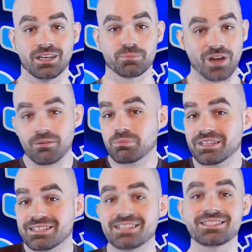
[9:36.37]

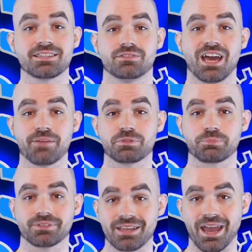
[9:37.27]
Probably dozens of times
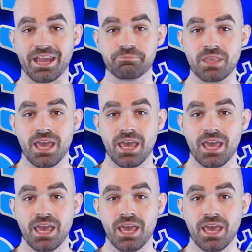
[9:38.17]
per day.